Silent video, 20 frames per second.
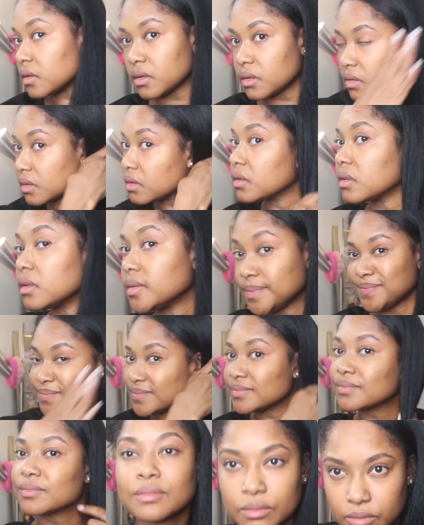Again, it didn't
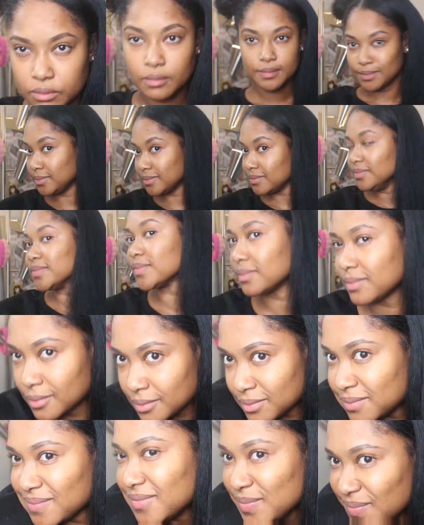take long at all, but
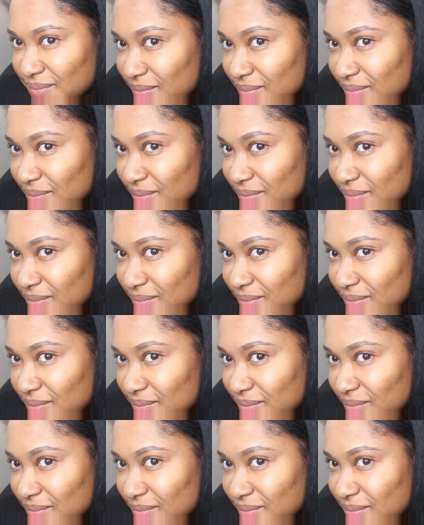this is